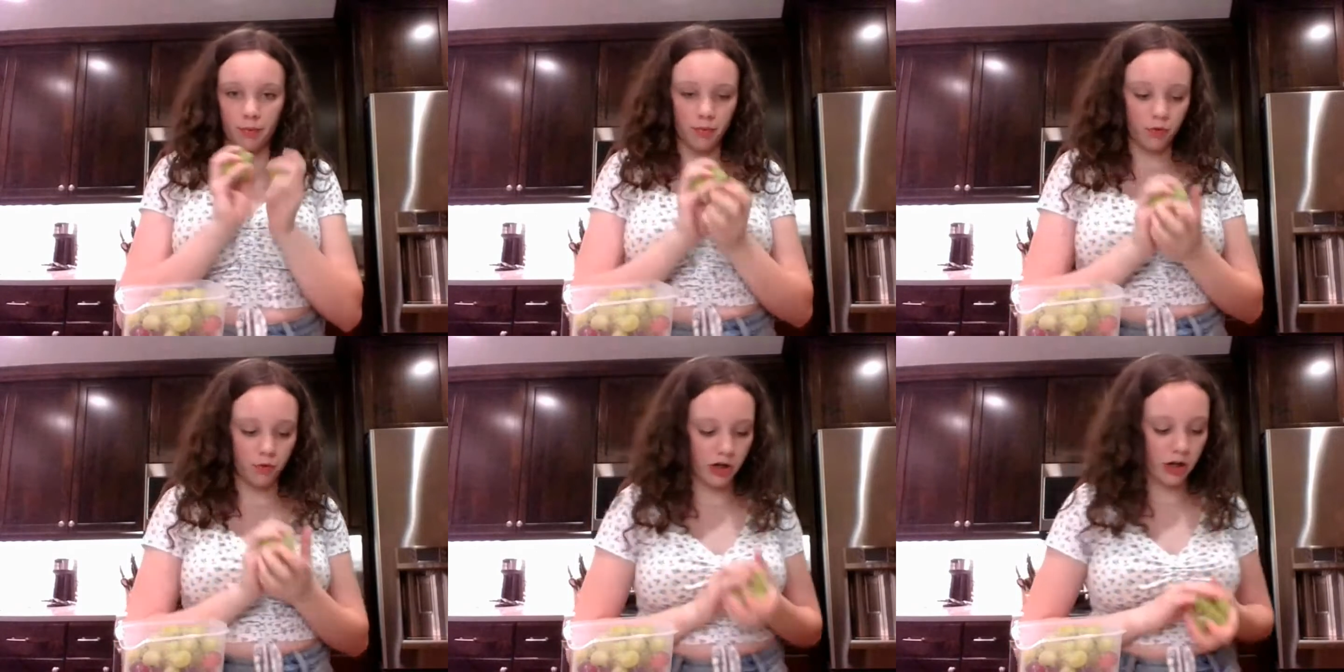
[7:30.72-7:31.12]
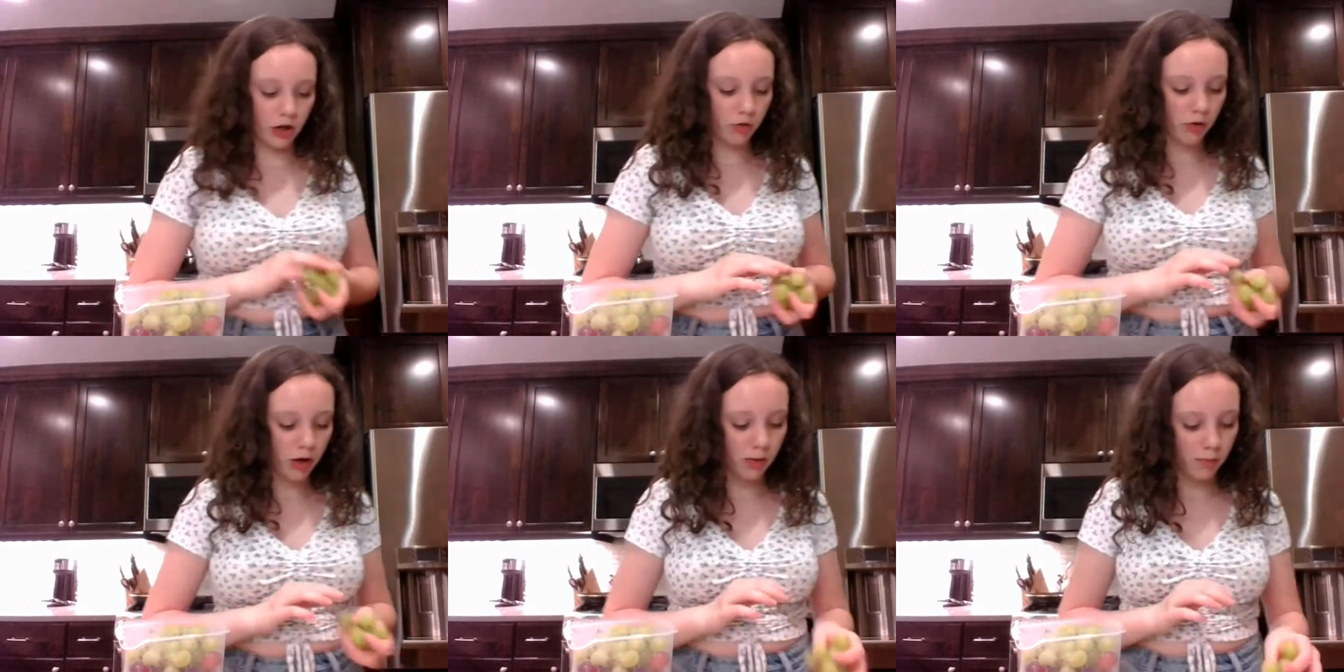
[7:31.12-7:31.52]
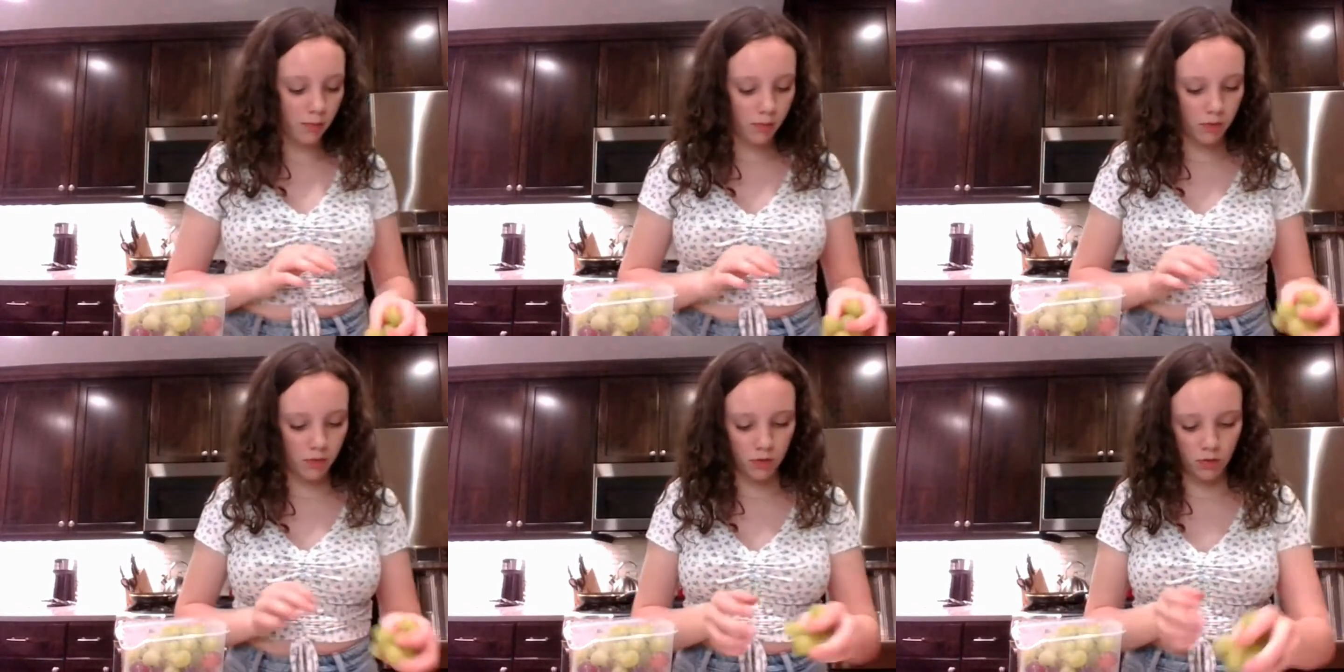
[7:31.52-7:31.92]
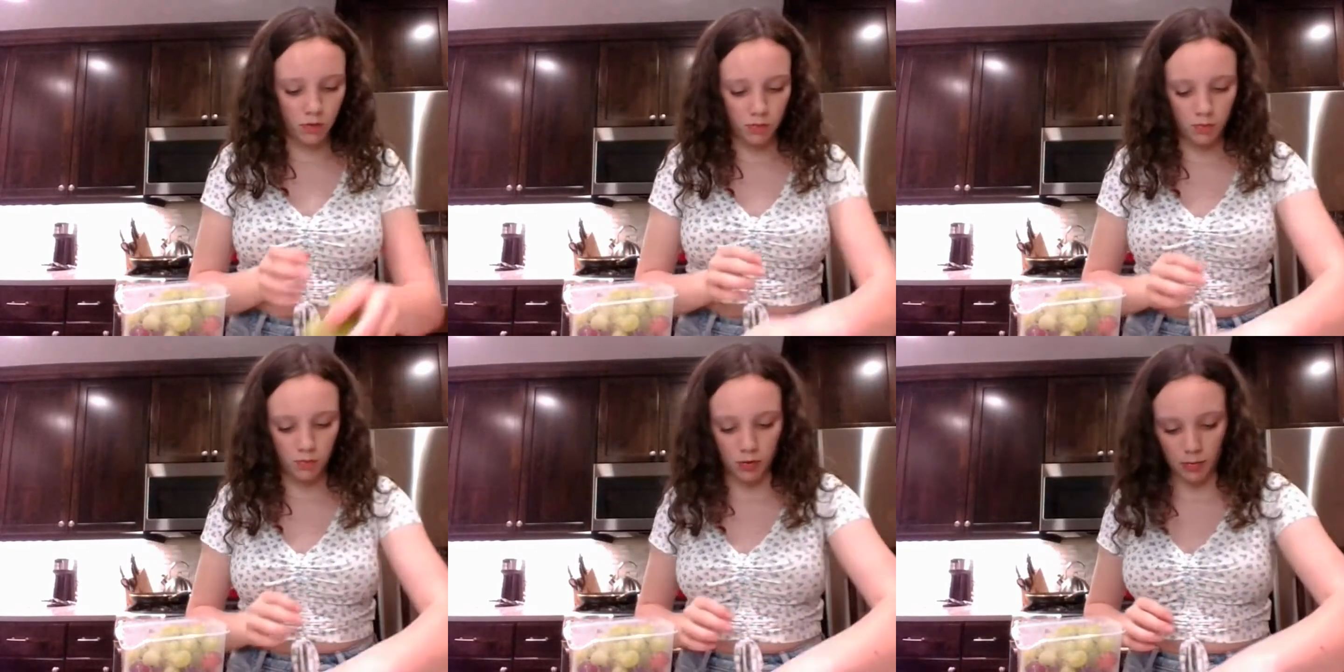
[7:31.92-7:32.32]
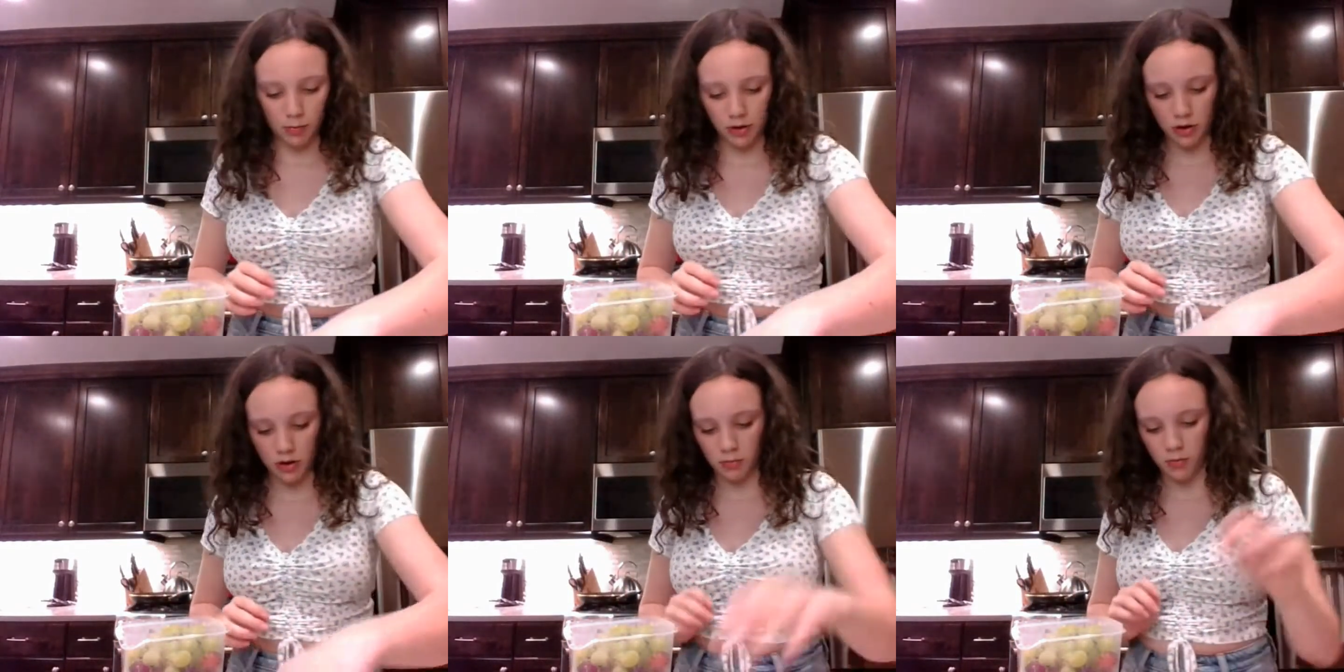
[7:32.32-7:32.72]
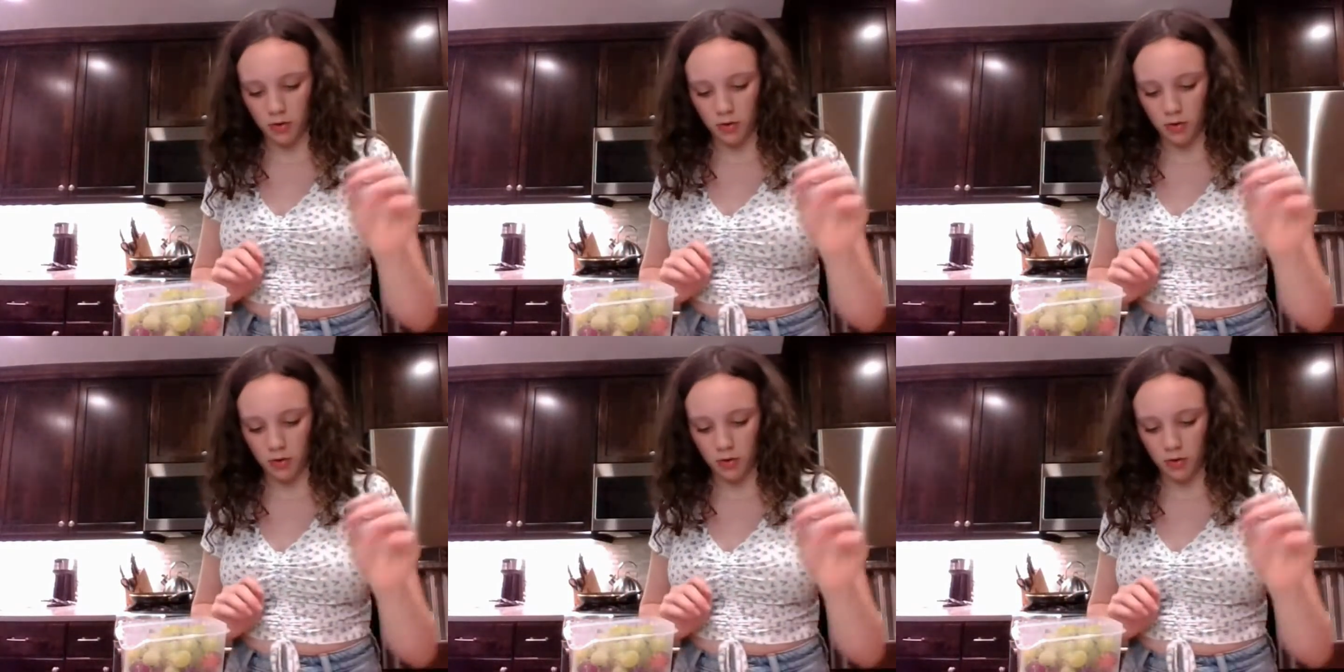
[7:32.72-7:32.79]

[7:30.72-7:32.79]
Green grapes. I'm gonna put them